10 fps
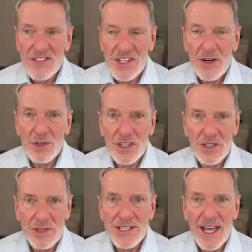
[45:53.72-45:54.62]
secret to
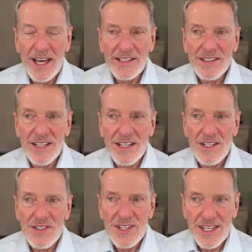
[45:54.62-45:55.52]
doing that
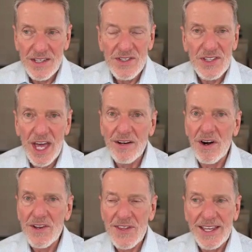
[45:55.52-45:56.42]
is inside of
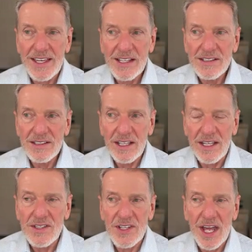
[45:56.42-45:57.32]
our thinking,
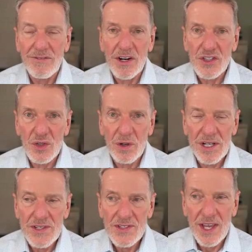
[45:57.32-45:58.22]
inside of our
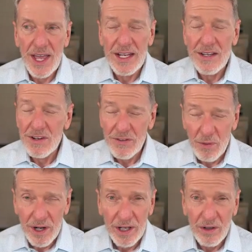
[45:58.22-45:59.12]
stories. And even if you
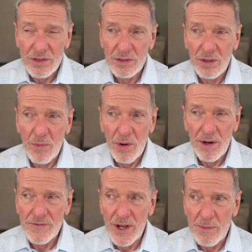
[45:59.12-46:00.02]
want to go to a
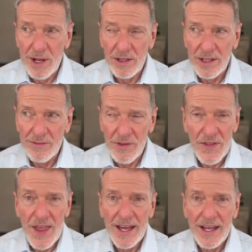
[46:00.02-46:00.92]
more fundamental level
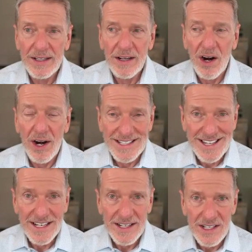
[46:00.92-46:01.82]
than that, our
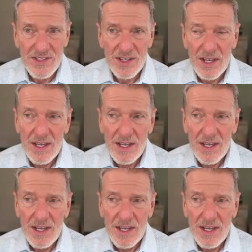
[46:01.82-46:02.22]
identities.